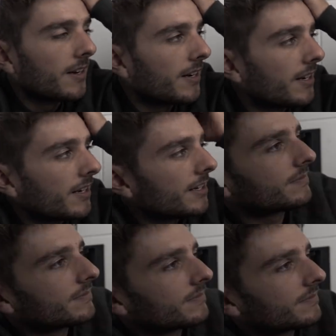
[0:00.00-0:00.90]
Oh,
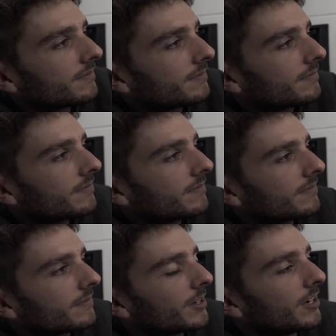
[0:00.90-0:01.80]

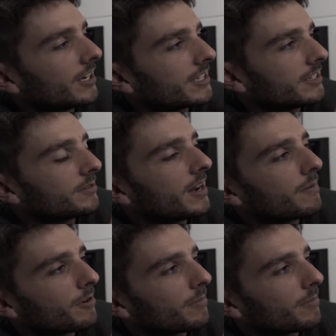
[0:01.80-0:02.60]
I didn't do it up